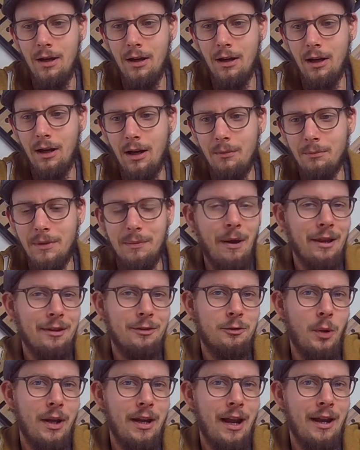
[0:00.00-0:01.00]
The
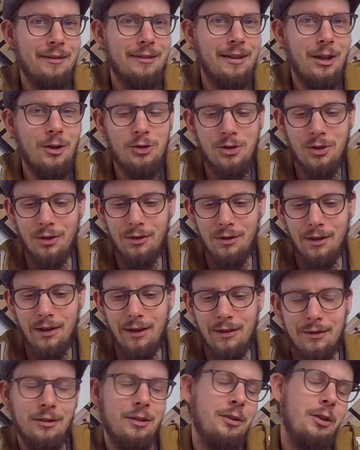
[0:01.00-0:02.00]
best way, as usual,
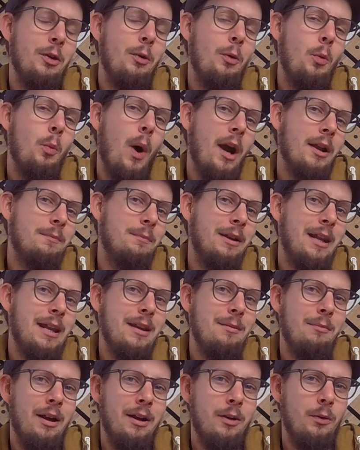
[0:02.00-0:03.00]
is to write me an
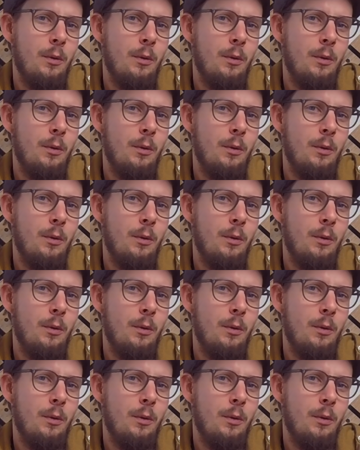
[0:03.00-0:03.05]
email.